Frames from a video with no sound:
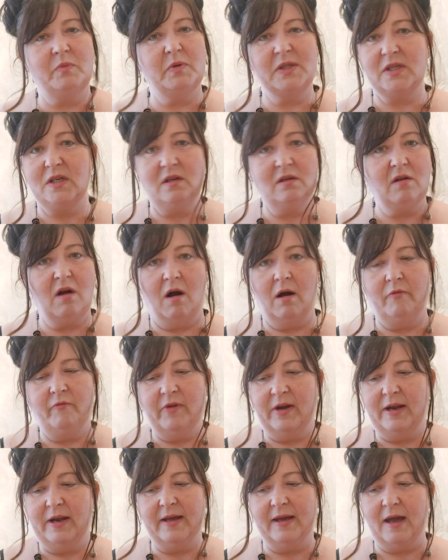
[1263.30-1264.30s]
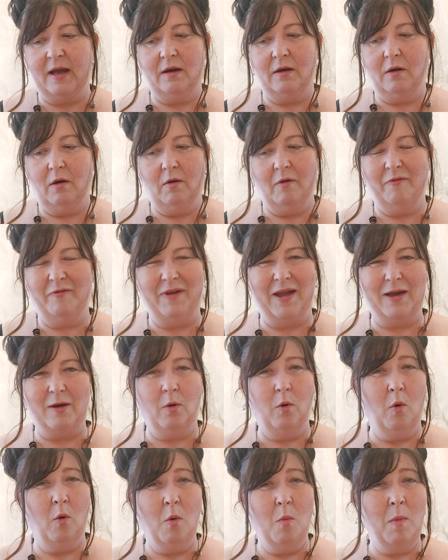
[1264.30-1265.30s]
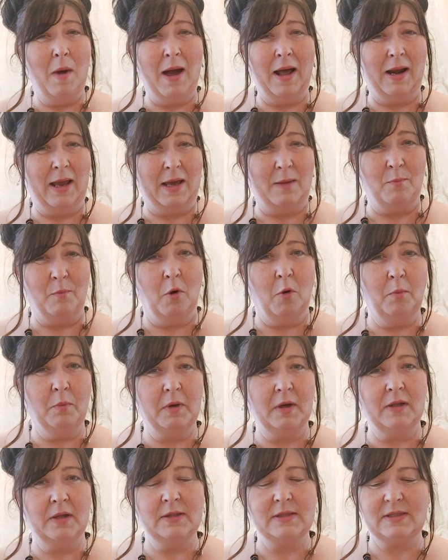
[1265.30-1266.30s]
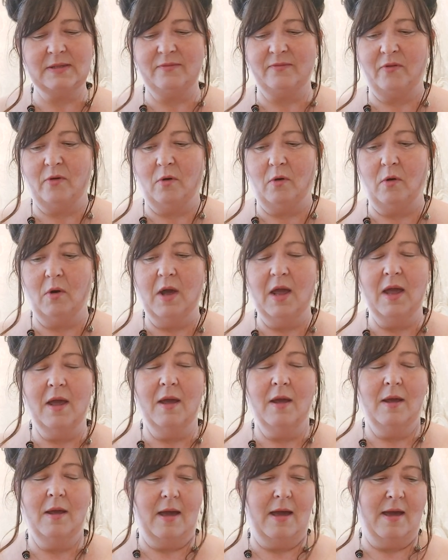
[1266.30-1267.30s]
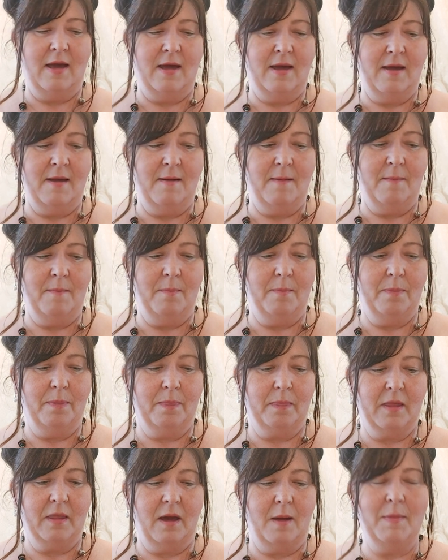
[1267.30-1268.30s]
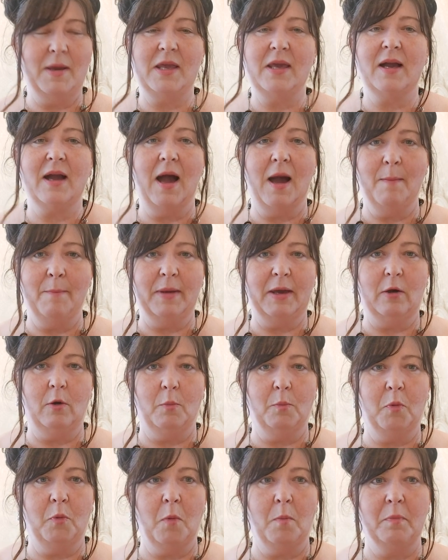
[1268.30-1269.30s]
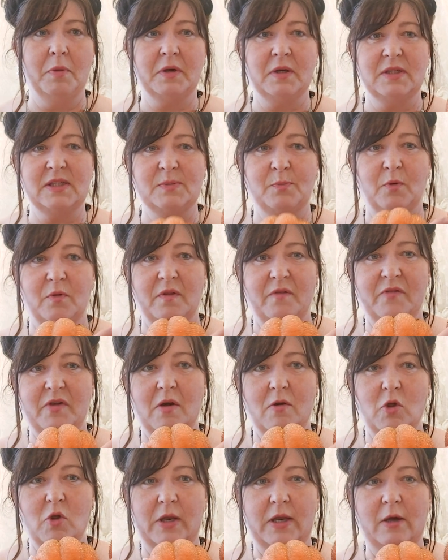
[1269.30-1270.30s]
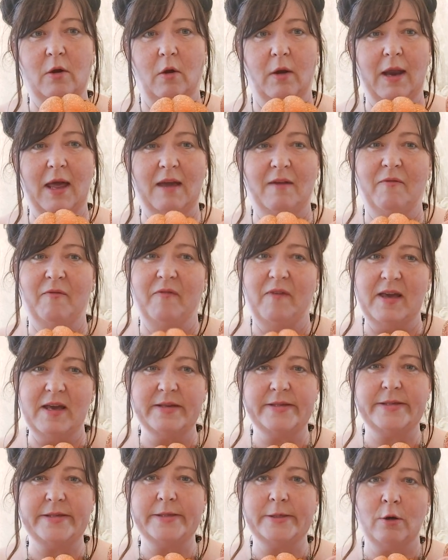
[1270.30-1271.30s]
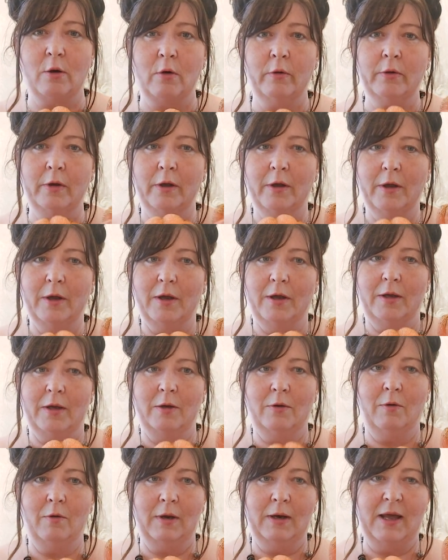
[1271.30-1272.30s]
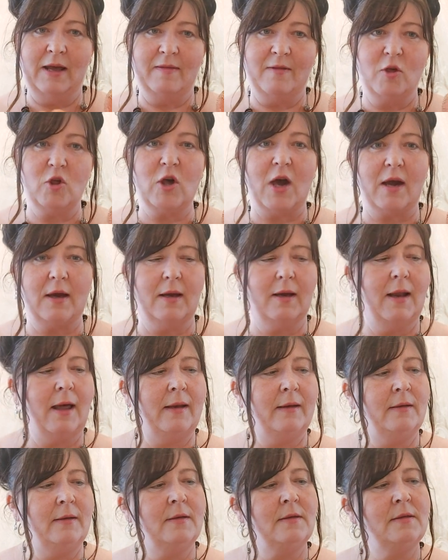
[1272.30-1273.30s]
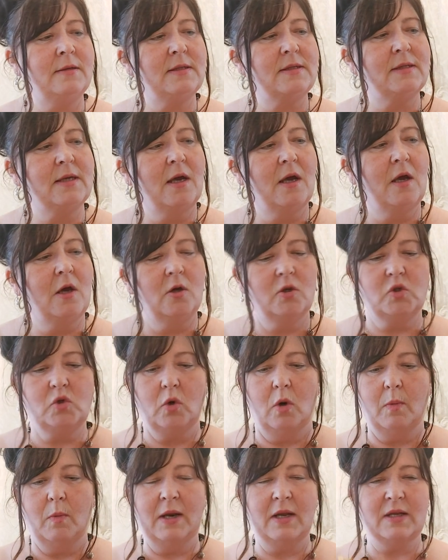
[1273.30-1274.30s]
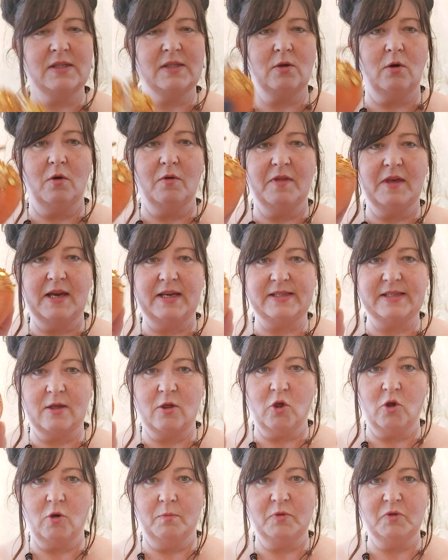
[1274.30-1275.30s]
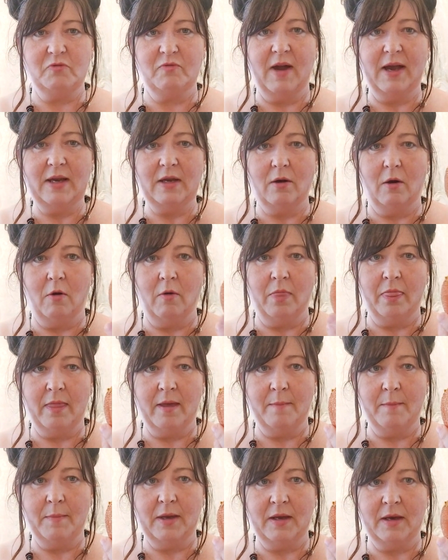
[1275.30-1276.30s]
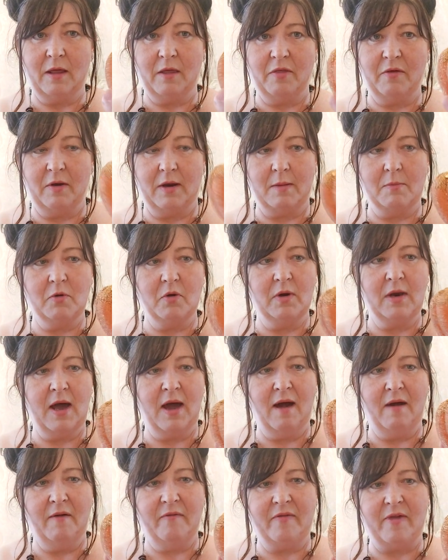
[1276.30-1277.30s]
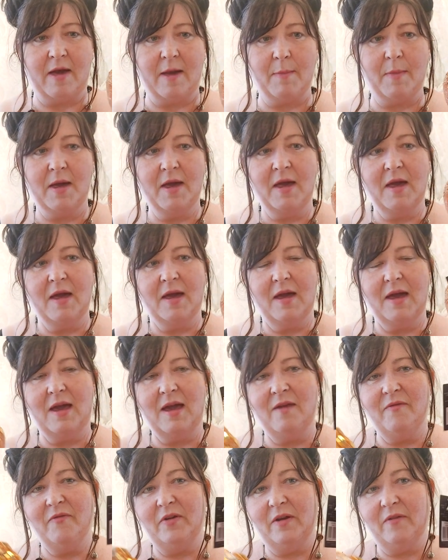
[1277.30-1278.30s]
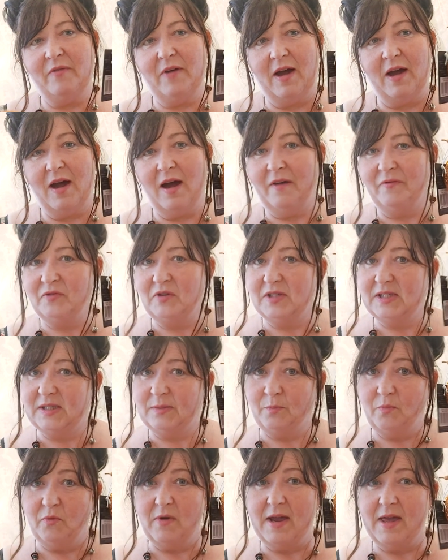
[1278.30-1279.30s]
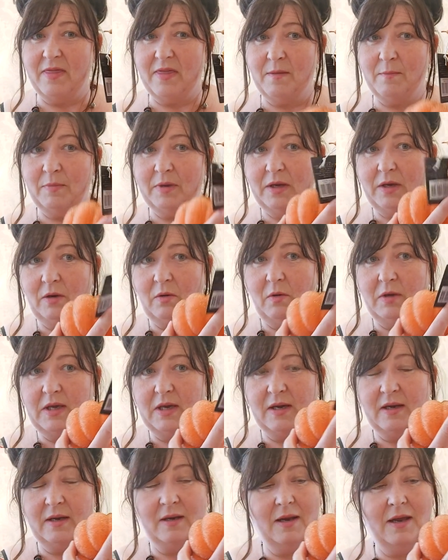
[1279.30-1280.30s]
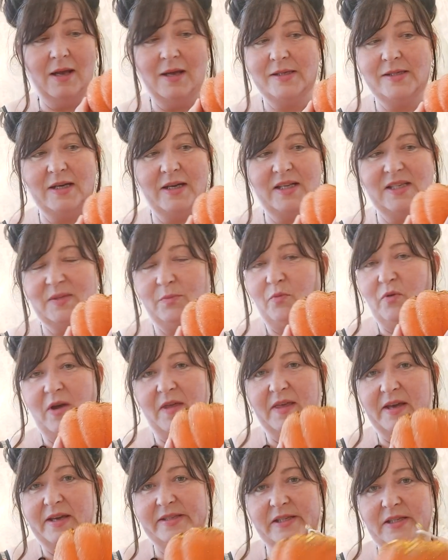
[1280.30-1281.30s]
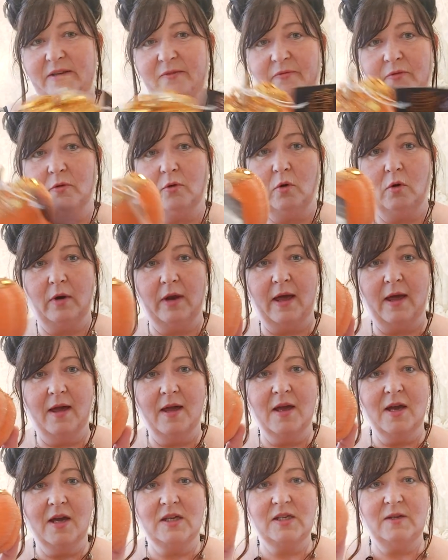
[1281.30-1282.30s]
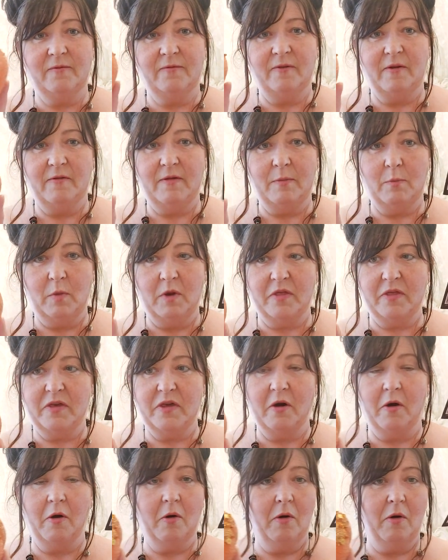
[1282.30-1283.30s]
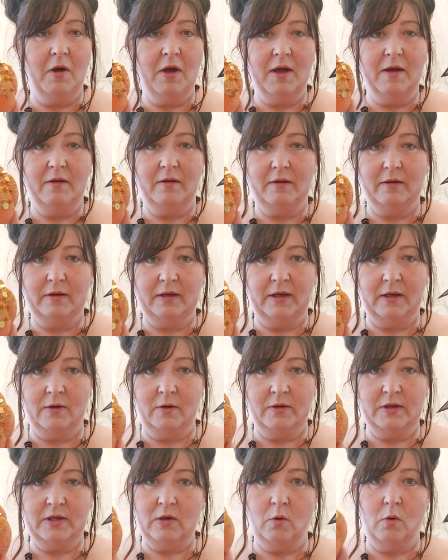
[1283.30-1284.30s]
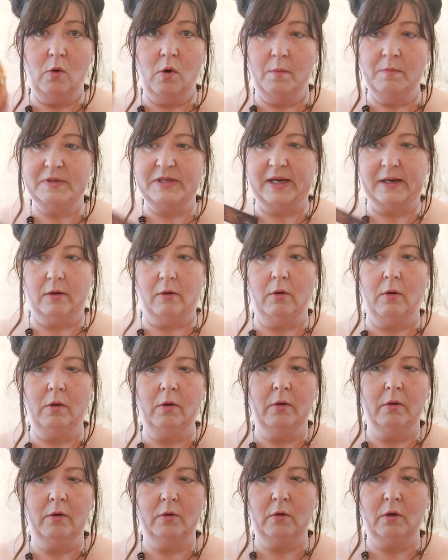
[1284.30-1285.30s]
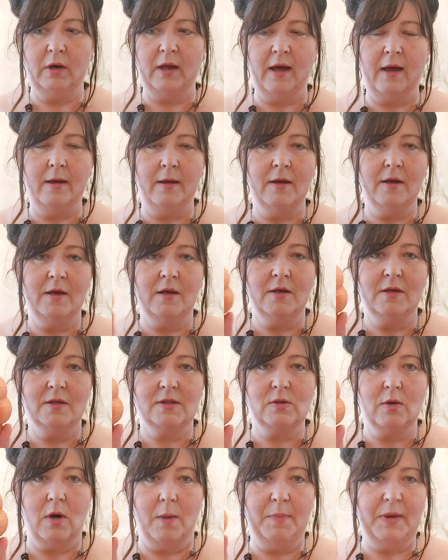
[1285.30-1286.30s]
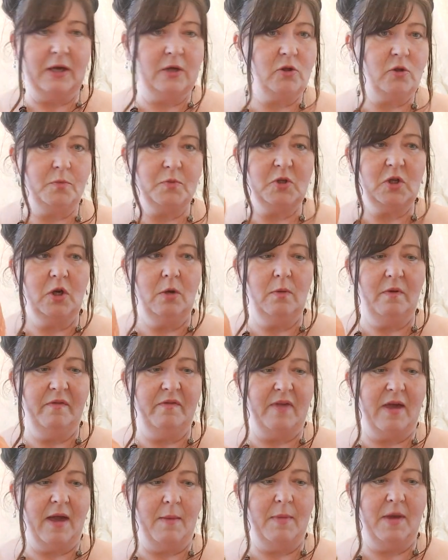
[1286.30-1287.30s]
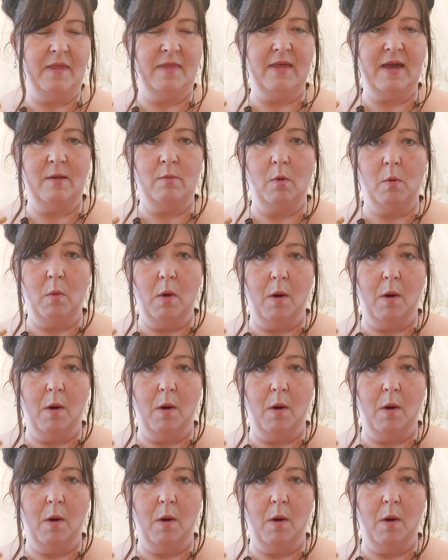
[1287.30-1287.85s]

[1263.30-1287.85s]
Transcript: we still can't really get a lot of like homeware, like pumpkins for, I mean, you can't pick up pumpkins, but they've usually got like faces on, you know, like the jack-o'-lanterns. So when I saw these, I jumped right on them and I thought, I'm going to have them, even if I have to spray them. You know, you can easily spray these a different colour to fit in with your, you know, your home decor colour. So I picked up two of them and they were